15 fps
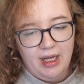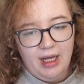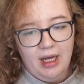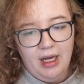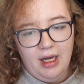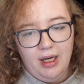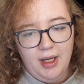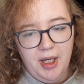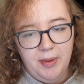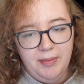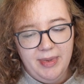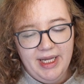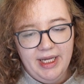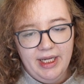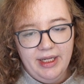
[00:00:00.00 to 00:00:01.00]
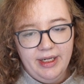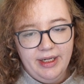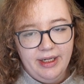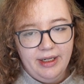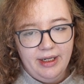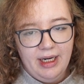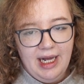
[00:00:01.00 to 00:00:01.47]

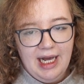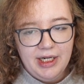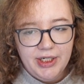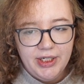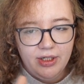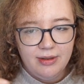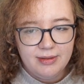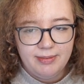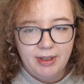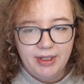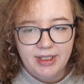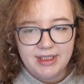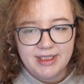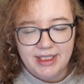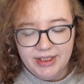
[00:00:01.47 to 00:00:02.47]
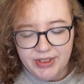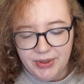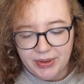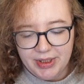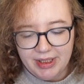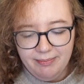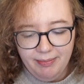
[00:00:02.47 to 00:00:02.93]
In HashiCorp's products, that's
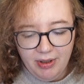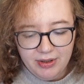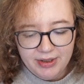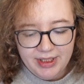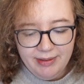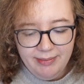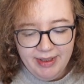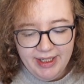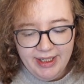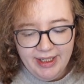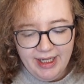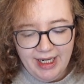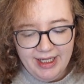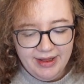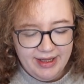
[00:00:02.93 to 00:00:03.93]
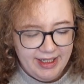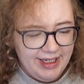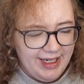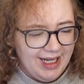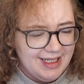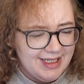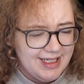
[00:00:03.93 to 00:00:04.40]
usually BoltDB. I think
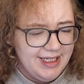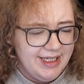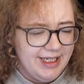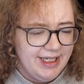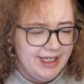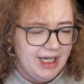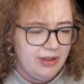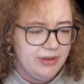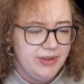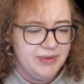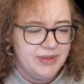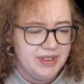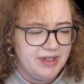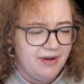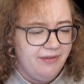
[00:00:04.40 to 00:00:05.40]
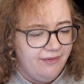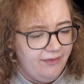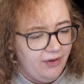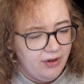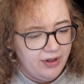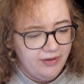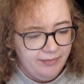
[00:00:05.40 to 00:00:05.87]
etcd now uses a
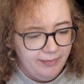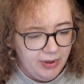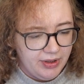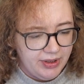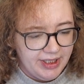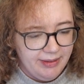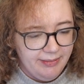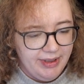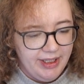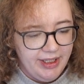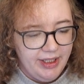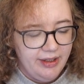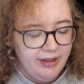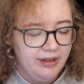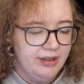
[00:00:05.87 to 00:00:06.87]
fork of BoltDB.